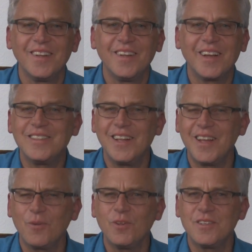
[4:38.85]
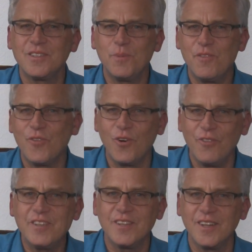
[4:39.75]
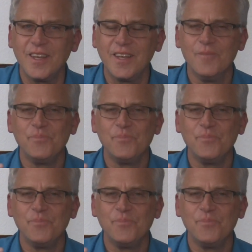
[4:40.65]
Like I said, I think once before recently,